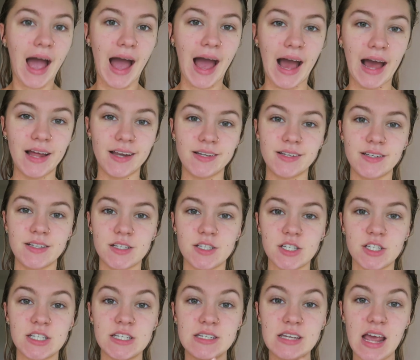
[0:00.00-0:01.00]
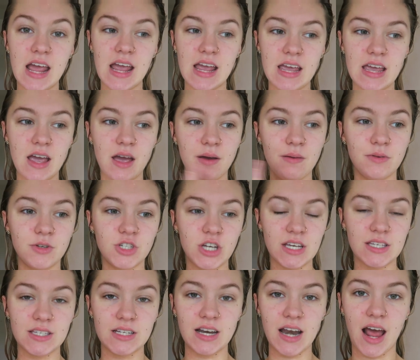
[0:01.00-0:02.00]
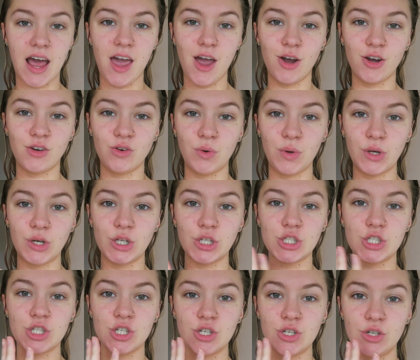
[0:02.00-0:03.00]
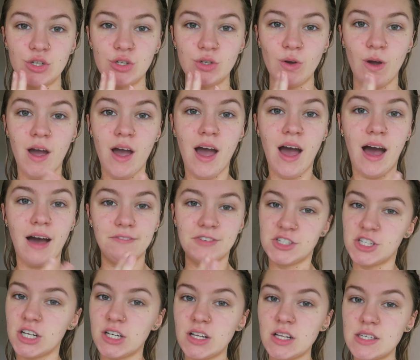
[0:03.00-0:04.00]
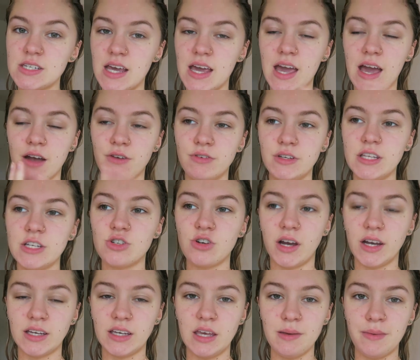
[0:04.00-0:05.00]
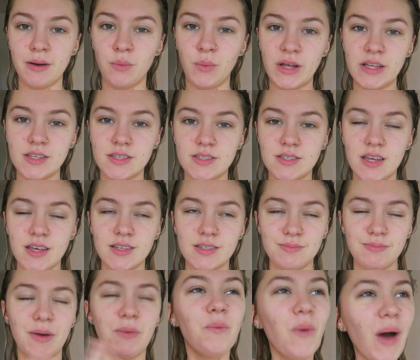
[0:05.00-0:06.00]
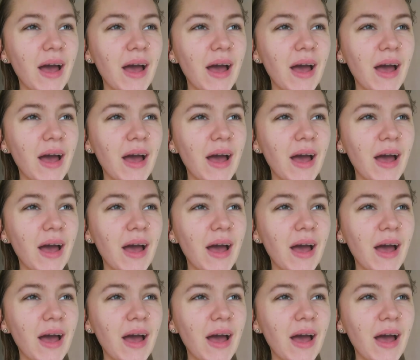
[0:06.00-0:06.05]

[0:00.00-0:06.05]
And today, Jason and I are going to have a chill day. I really try and keep my Wednesdays, where